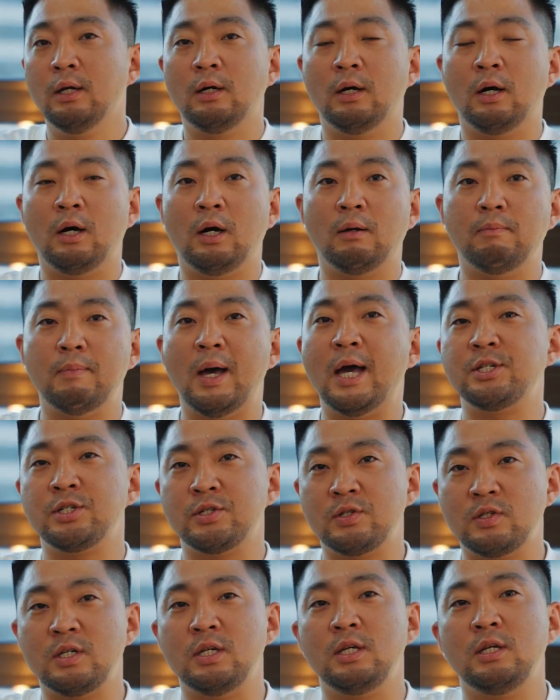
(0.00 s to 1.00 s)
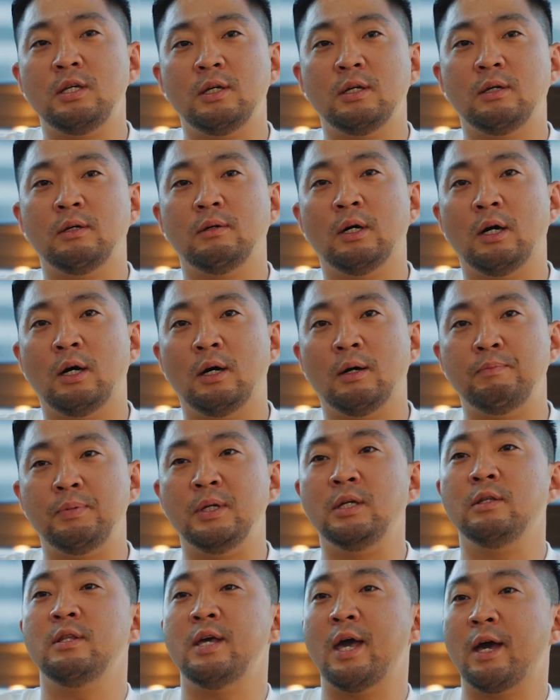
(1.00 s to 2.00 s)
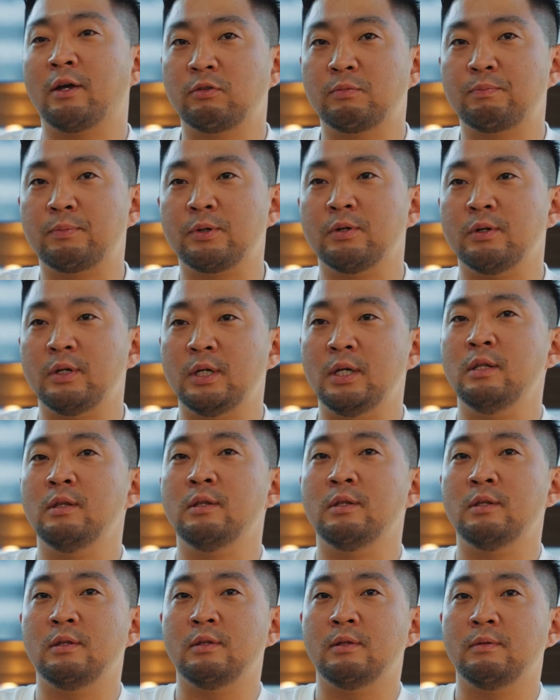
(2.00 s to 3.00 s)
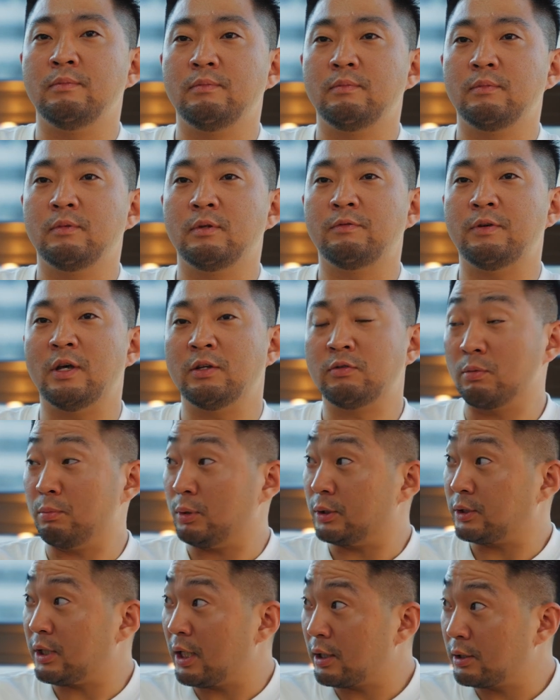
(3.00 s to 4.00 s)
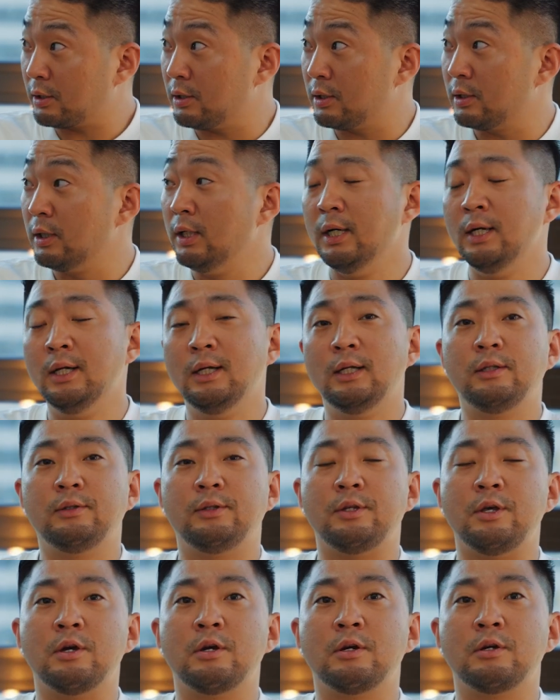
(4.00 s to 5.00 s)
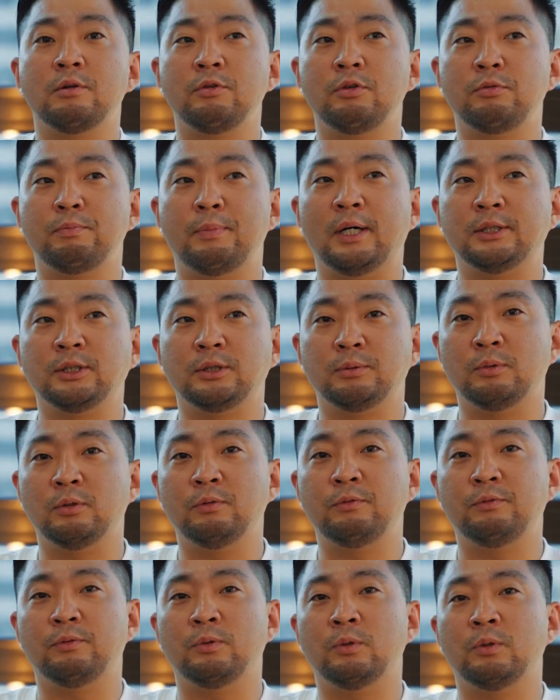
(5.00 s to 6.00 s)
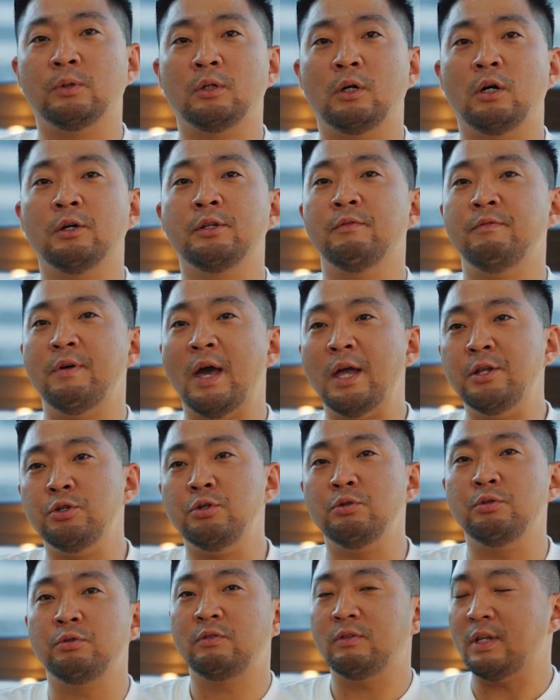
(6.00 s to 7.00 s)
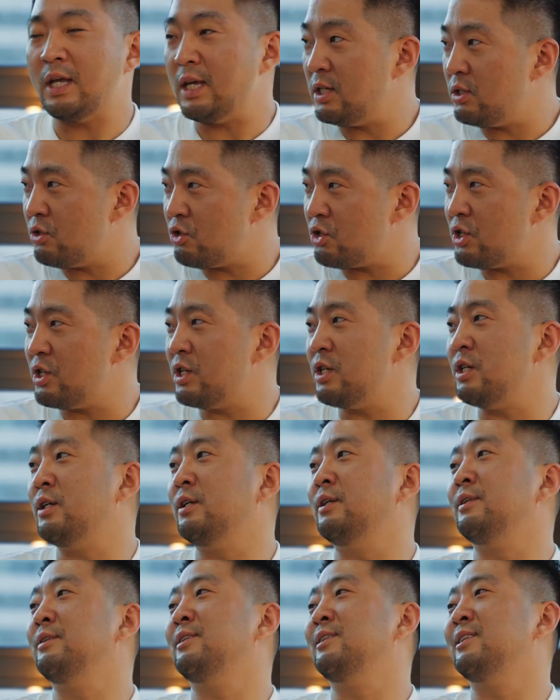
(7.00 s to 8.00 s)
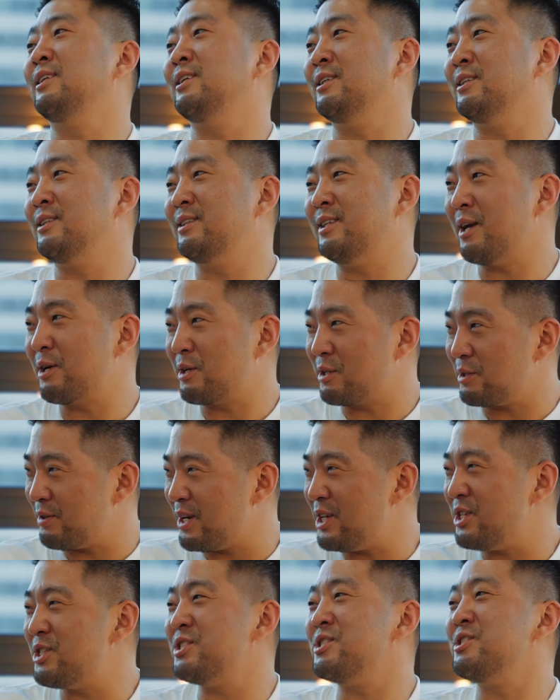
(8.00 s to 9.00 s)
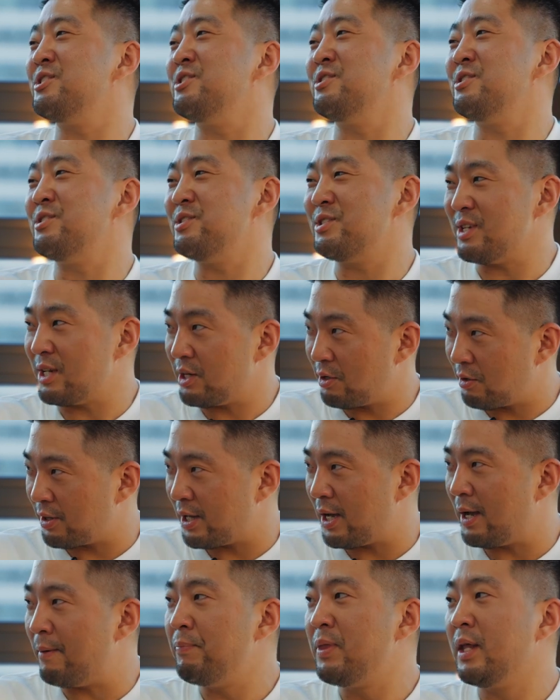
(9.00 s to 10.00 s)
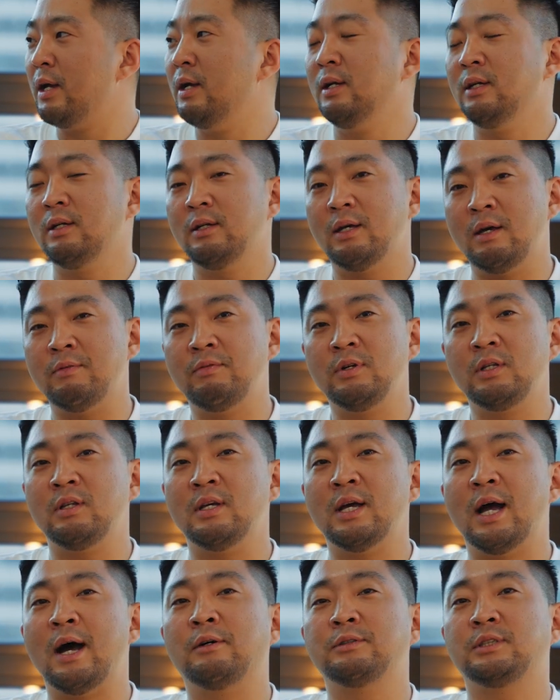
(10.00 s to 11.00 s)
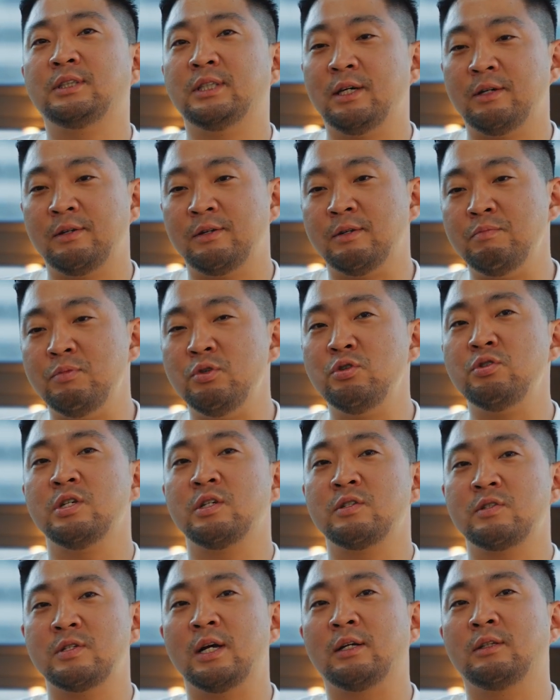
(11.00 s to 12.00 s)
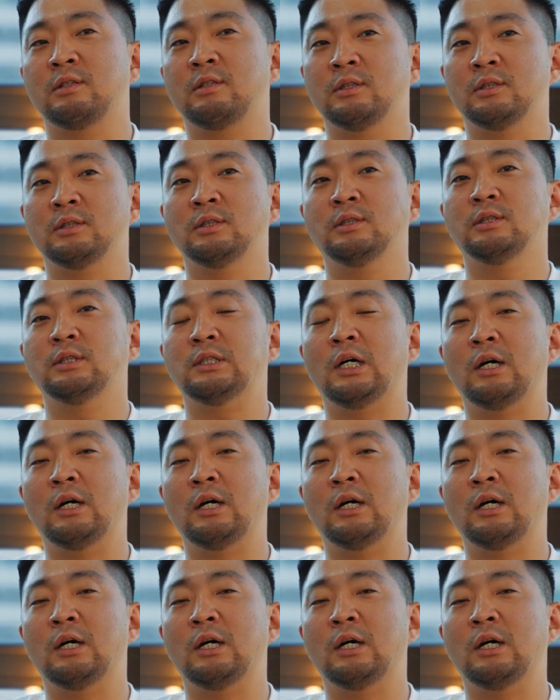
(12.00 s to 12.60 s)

Majesty, being the expert in the festival sector, they're responsible for all the venue, staging, the decorations, and all that. Everything outside of the music sector,